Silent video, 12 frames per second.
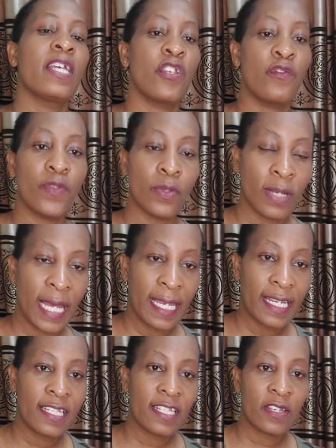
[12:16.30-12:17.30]
If you
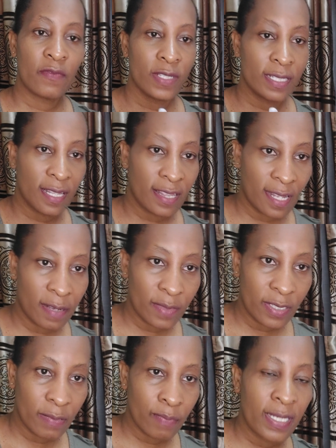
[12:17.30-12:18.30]
like it, give it a
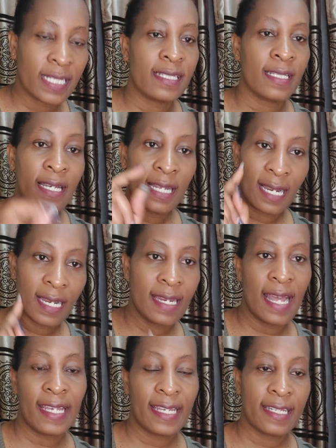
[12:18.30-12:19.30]
thumbs up. Please
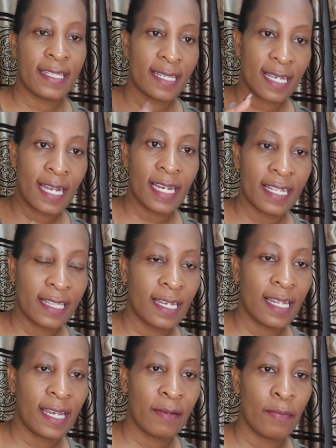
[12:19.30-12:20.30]
like it, click
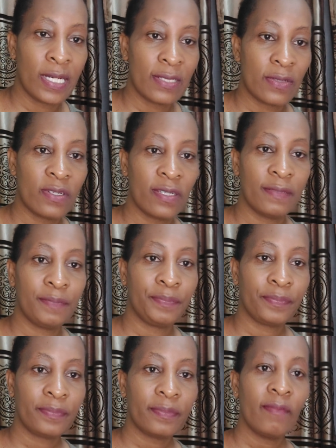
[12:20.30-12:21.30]
the like button.
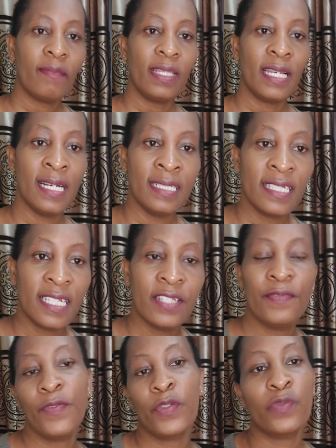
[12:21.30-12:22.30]
And
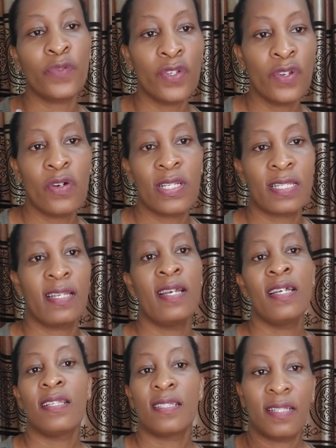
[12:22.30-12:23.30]
if you've not
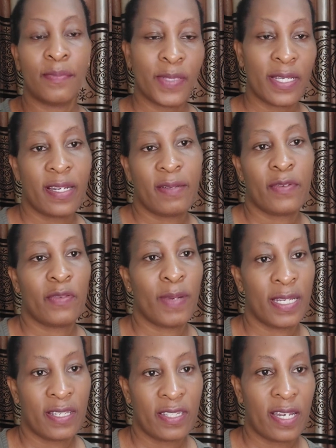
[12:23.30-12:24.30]
subscribed to
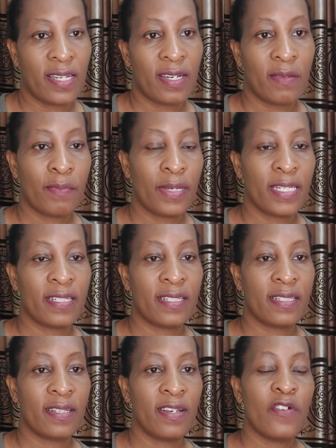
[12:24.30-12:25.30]
my channel,
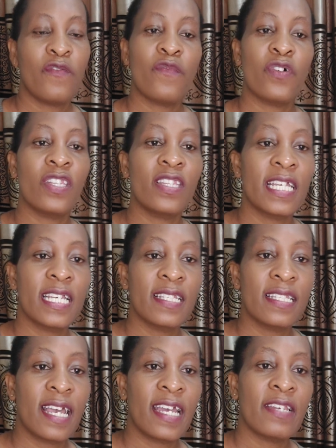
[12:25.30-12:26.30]
please, for
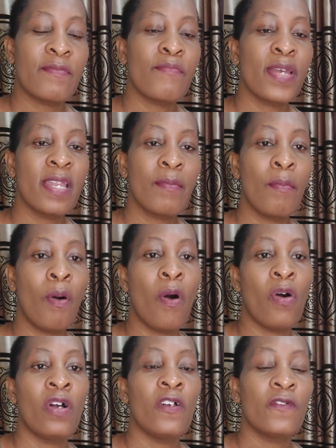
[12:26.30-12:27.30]
this and many
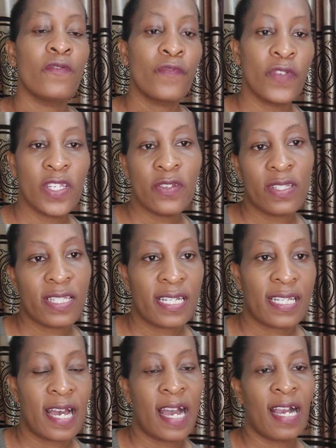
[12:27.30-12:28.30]
more videos
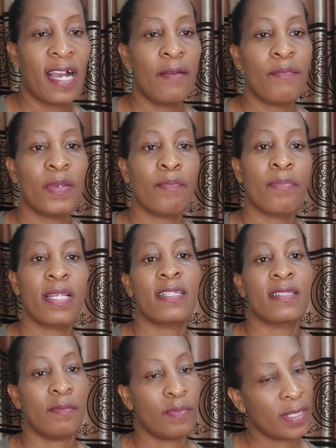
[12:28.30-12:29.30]
that are coming,
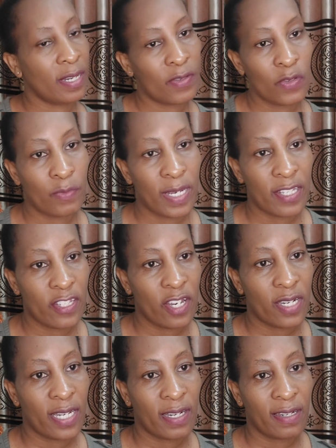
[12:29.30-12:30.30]
please subscribe to my
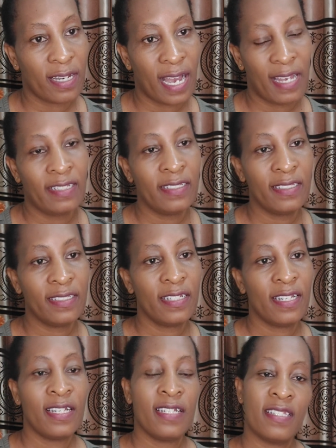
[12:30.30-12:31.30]
channel, guys.
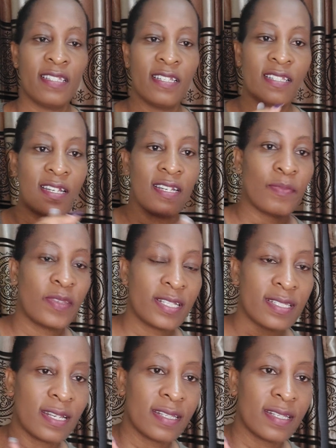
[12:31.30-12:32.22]
Just click the